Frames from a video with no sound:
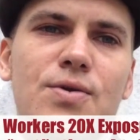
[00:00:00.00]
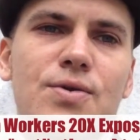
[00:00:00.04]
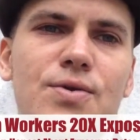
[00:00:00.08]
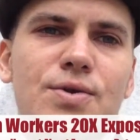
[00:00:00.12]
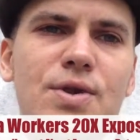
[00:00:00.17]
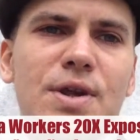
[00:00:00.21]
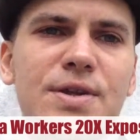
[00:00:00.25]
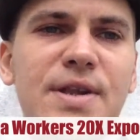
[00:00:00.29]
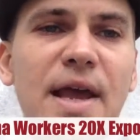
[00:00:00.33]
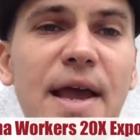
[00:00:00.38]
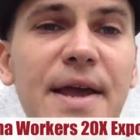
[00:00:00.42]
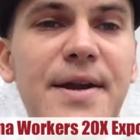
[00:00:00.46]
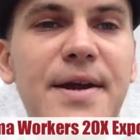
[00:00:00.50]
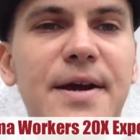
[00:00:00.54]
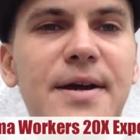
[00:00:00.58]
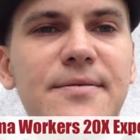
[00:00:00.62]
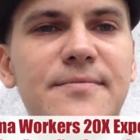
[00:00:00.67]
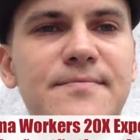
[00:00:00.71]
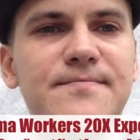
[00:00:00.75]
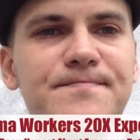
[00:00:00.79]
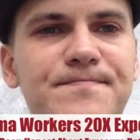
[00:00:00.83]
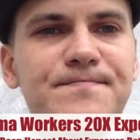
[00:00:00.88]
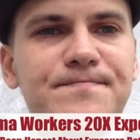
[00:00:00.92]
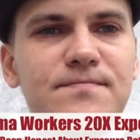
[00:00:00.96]
the data
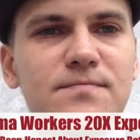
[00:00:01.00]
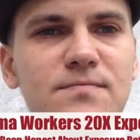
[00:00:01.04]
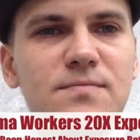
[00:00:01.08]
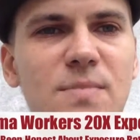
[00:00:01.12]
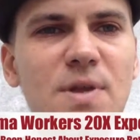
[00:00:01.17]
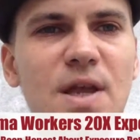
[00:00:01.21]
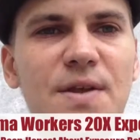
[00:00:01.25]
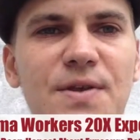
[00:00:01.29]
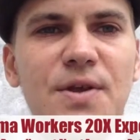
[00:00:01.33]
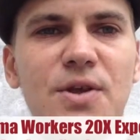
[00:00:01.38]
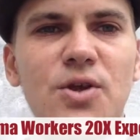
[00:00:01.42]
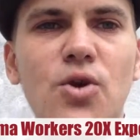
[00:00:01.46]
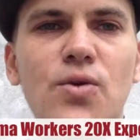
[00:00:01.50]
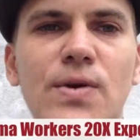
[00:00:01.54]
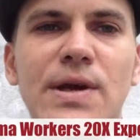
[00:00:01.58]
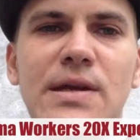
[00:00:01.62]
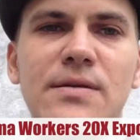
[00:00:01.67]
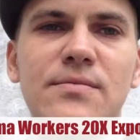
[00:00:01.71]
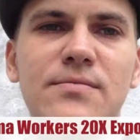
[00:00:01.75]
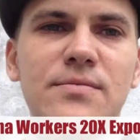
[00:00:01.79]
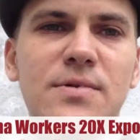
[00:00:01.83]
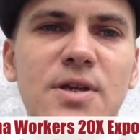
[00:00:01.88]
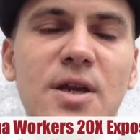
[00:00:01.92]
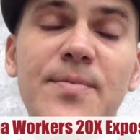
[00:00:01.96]
that the
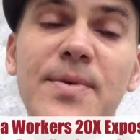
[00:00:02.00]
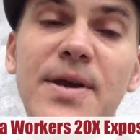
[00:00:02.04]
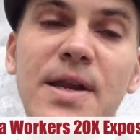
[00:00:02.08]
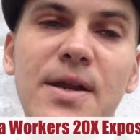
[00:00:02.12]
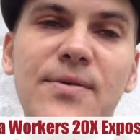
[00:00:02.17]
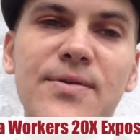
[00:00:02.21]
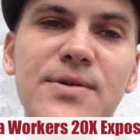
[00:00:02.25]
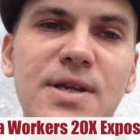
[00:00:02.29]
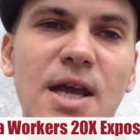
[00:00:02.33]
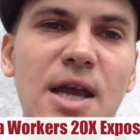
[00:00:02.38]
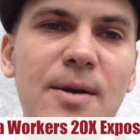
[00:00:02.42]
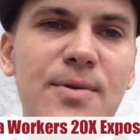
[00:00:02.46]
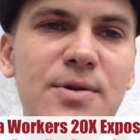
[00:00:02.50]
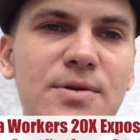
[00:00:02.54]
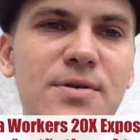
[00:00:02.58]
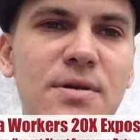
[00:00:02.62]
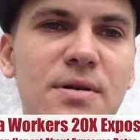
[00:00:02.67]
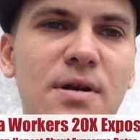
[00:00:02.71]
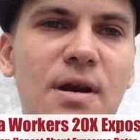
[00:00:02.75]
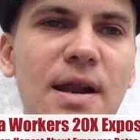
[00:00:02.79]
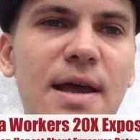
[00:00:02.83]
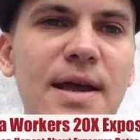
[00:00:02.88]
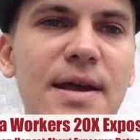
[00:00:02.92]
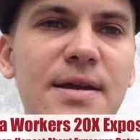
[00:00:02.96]
UN committee was able to
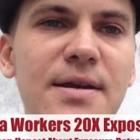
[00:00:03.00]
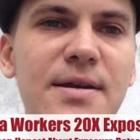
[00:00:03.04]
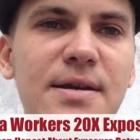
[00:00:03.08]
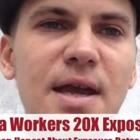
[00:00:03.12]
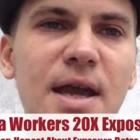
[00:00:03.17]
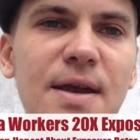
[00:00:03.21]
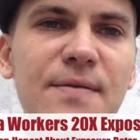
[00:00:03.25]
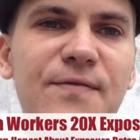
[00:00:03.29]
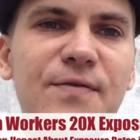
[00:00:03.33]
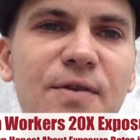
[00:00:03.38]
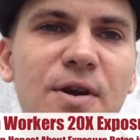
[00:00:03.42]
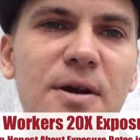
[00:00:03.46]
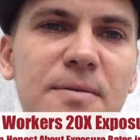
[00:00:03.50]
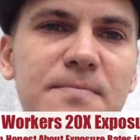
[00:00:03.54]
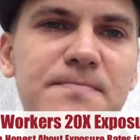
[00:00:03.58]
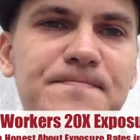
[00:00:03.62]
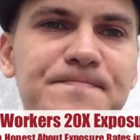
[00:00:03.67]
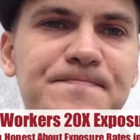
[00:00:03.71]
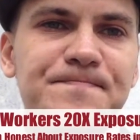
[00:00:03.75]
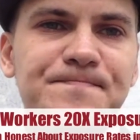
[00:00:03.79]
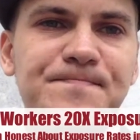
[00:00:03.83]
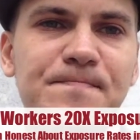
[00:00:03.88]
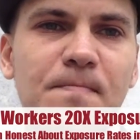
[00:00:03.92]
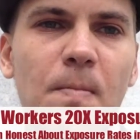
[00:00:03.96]
collect came from
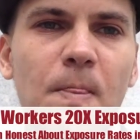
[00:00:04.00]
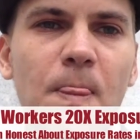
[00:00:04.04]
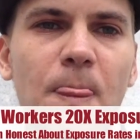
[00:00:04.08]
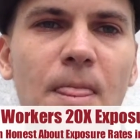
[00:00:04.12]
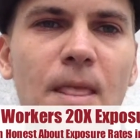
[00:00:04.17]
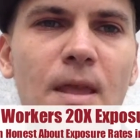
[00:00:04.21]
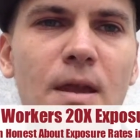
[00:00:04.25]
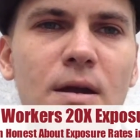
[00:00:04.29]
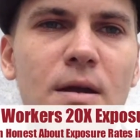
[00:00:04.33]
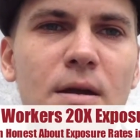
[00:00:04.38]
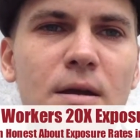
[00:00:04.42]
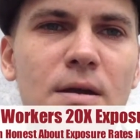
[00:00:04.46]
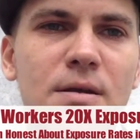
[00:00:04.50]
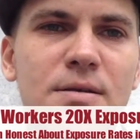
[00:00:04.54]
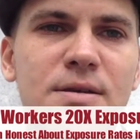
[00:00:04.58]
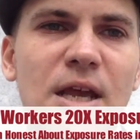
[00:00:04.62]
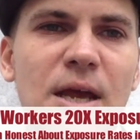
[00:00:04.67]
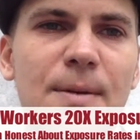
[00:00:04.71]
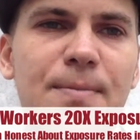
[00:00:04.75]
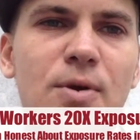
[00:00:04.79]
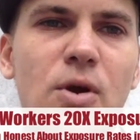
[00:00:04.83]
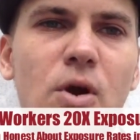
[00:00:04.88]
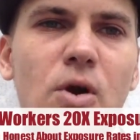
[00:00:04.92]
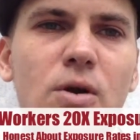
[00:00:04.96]

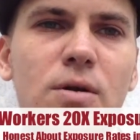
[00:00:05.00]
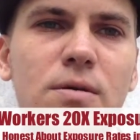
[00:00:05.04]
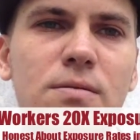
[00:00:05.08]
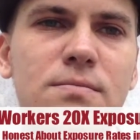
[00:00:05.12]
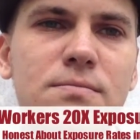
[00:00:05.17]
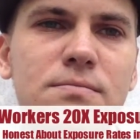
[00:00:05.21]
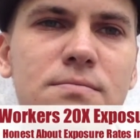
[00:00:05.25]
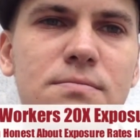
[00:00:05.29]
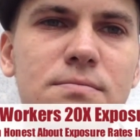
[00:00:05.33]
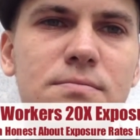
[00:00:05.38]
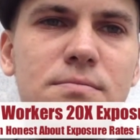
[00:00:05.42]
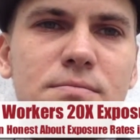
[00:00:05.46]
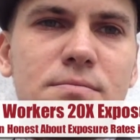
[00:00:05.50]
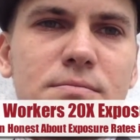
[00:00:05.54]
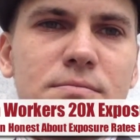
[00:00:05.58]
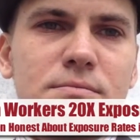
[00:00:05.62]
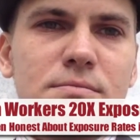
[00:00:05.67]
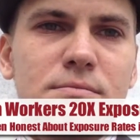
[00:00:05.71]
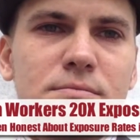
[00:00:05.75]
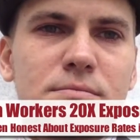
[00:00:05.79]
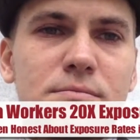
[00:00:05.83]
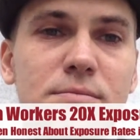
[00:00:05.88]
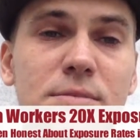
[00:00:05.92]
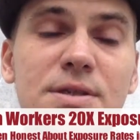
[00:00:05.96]
TEPCO
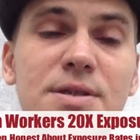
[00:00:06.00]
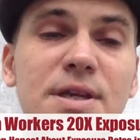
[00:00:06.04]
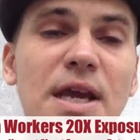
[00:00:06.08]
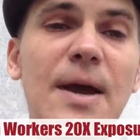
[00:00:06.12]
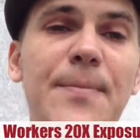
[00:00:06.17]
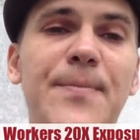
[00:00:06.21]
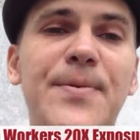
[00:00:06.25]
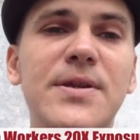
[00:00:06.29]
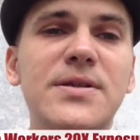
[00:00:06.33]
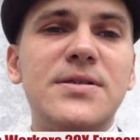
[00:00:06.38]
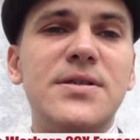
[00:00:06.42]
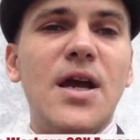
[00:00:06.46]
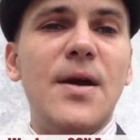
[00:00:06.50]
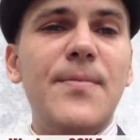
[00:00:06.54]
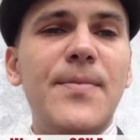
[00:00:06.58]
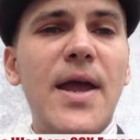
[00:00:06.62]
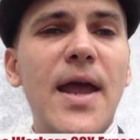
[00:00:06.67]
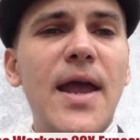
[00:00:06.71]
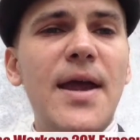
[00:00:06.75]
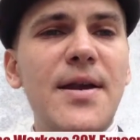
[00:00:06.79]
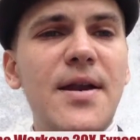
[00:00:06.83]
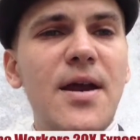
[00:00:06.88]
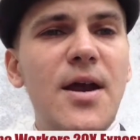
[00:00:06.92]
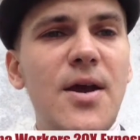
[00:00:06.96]
the Japanese government,
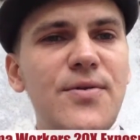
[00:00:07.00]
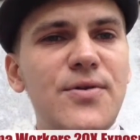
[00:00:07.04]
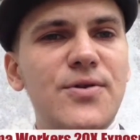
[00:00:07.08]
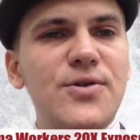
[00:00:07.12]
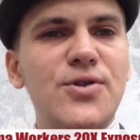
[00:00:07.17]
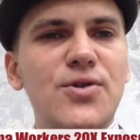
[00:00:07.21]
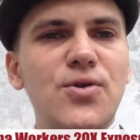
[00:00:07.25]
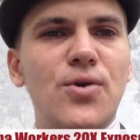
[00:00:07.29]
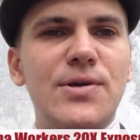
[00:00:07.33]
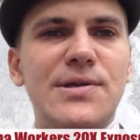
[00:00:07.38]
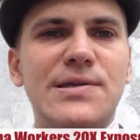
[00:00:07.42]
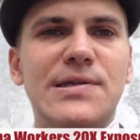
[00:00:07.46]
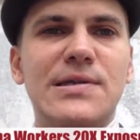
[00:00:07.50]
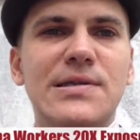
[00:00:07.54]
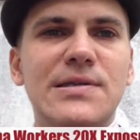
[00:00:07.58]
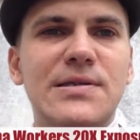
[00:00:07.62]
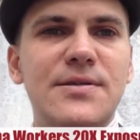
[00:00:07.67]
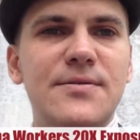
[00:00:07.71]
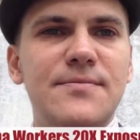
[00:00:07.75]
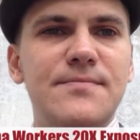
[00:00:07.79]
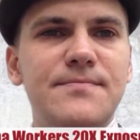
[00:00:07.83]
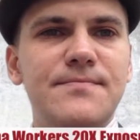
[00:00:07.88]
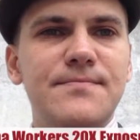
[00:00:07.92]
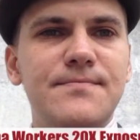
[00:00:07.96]
and other
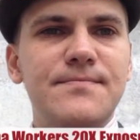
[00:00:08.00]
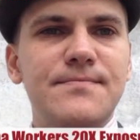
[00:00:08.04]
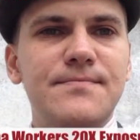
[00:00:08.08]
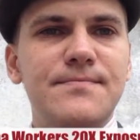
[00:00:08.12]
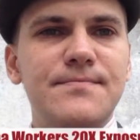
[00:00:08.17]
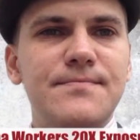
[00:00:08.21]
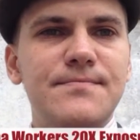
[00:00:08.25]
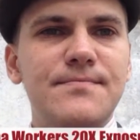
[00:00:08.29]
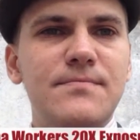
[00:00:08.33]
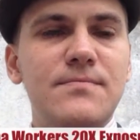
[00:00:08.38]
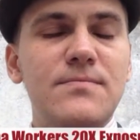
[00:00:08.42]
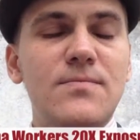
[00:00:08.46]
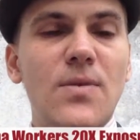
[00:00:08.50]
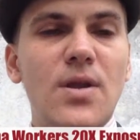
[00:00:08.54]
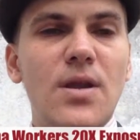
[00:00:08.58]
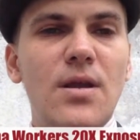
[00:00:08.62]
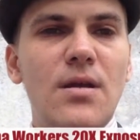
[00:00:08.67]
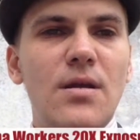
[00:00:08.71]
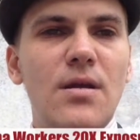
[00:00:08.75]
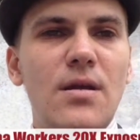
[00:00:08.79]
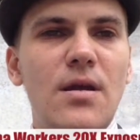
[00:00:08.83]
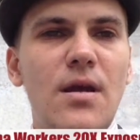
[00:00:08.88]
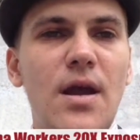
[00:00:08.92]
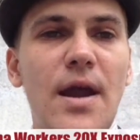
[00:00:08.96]
sources.
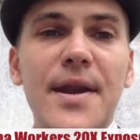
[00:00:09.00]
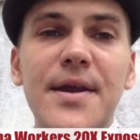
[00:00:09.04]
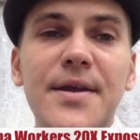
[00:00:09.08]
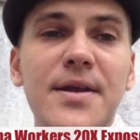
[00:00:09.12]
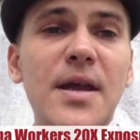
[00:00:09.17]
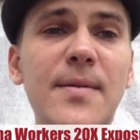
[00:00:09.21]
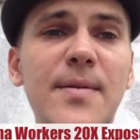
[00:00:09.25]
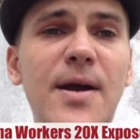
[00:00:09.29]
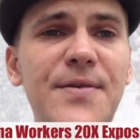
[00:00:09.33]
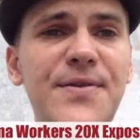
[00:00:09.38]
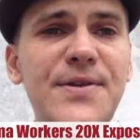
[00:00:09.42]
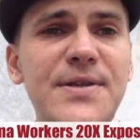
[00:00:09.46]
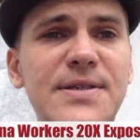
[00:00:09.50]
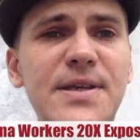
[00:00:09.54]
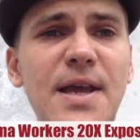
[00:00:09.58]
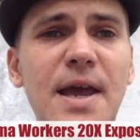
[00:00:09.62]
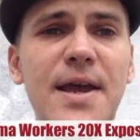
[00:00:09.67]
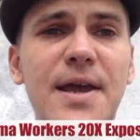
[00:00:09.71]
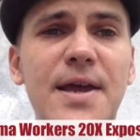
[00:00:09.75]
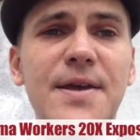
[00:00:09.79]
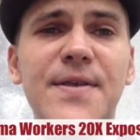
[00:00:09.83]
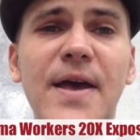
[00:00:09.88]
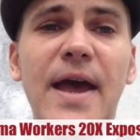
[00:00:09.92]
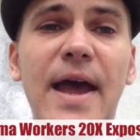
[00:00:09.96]
And it came out to
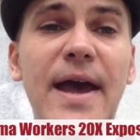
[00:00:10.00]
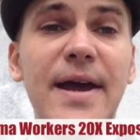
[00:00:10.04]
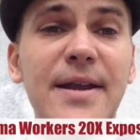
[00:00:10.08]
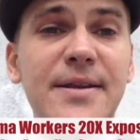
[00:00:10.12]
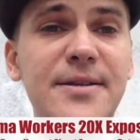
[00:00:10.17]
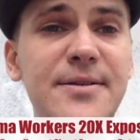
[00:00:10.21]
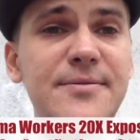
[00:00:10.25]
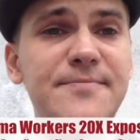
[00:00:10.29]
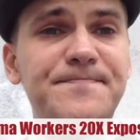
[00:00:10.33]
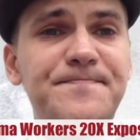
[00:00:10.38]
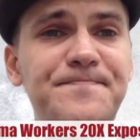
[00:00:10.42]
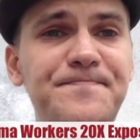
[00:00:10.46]
say that